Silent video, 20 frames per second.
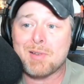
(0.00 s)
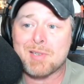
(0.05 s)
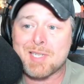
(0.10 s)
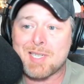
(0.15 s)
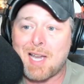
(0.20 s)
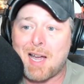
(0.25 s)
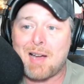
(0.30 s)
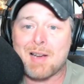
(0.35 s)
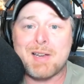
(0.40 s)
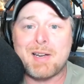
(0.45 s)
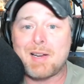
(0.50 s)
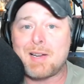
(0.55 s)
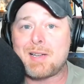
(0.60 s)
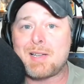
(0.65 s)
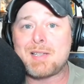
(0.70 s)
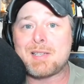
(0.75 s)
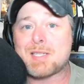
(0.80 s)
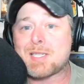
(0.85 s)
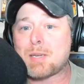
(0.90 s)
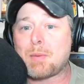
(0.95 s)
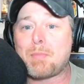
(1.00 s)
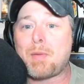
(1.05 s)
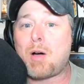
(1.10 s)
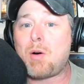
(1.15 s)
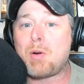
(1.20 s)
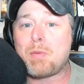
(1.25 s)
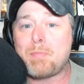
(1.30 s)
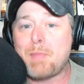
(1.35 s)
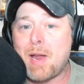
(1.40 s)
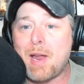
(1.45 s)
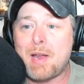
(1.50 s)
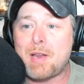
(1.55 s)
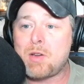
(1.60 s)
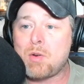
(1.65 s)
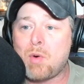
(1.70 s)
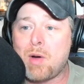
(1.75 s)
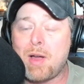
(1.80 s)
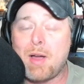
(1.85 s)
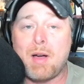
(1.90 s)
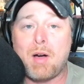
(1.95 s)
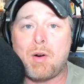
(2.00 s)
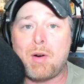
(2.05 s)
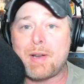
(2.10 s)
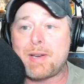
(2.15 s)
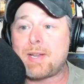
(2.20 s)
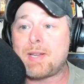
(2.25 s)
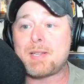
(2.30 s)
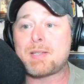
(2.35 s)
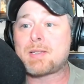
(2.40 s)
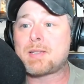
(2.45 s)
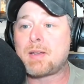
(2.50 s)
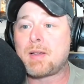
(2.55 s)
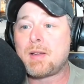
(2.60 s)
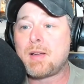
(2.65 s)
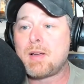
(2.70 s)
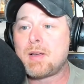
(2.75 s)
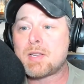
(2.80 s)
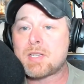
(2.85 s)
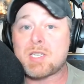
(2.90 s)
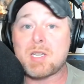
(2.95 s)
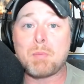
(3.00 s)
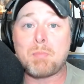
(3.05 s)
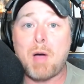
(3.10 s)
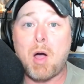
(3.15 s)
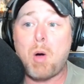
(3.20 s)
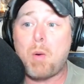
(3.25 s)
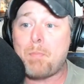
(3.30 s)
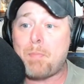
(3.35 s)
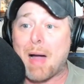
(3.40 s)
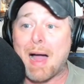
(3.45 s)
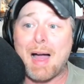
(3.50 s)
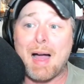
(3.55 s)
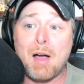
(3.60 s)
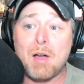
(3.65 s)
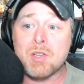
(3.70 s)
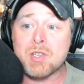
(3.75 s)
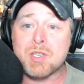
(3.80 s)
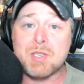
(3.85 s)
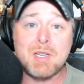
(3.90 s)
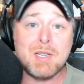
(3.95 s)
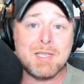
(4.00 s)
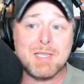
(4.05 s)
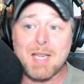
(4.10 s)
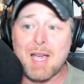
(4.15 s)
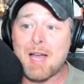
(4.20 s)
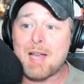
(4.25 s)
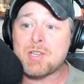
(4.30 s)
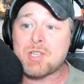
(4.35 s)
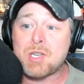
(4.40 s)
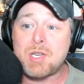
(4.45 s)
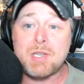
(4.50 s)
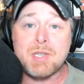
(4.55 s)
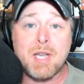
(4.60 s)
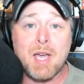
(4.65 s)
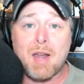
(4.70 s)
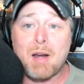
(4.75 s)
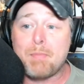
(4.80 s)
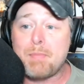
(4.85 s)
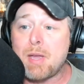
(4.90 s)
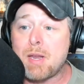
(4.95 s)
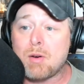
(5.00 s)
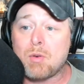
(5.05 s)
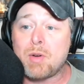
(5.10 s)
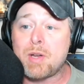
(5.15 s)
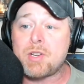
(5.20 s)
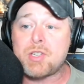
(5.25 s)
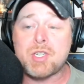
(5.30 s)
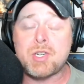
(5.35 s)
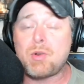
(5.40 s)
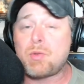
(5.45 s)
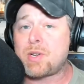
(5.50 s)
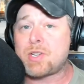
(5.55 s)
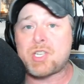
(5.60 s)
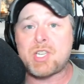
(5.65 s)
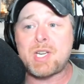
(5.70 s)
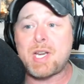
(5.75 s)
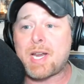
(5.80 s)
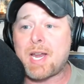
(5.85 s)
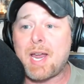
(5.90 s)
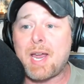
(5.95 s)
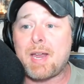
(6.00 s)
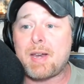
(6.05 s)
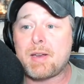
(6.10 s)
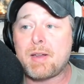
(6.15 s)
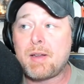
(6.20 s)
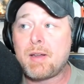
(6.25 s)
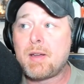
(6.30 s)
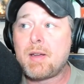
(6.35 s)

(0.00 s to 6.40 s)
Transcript: Osaka and Simone Manuel, and then Simone Biles decides she's got a mental issue and she can't,